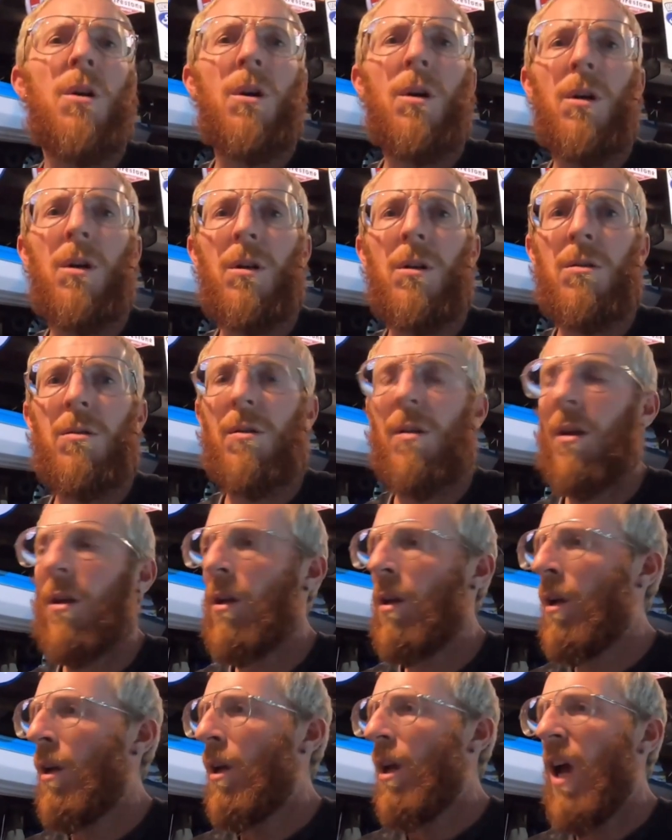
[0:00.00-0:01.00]
curds,
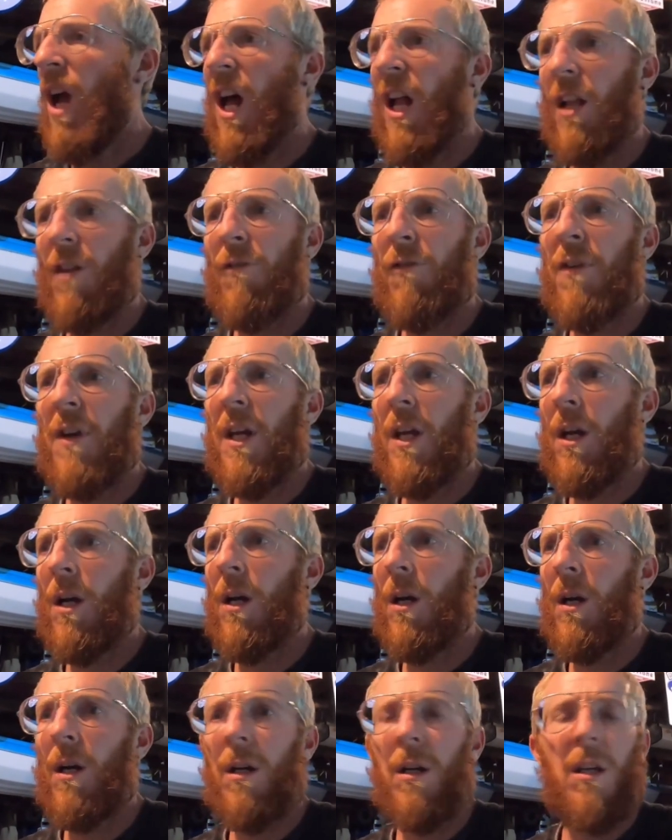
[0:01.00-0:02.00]
elephant
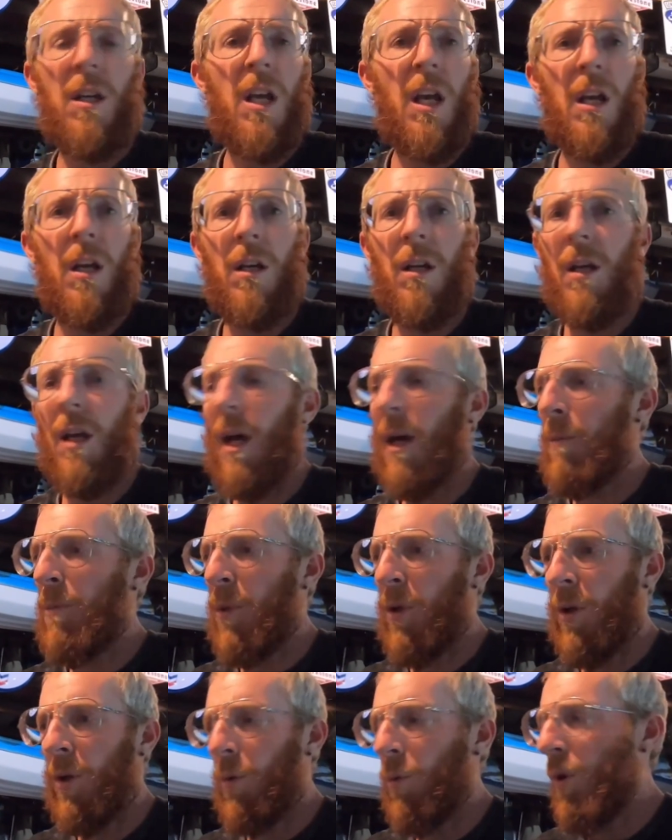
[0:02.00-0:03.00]
ear, candy
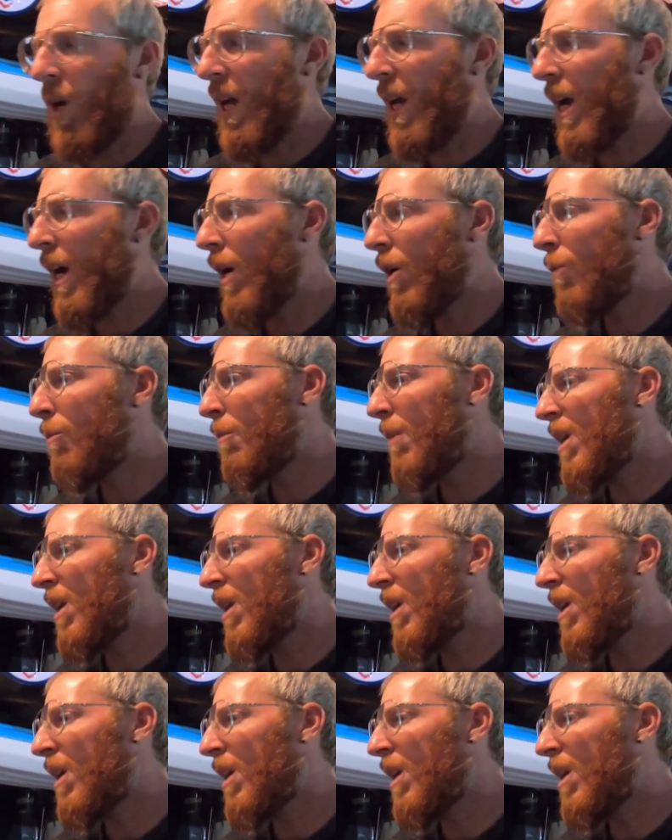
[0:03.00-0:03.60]
apple on the way out.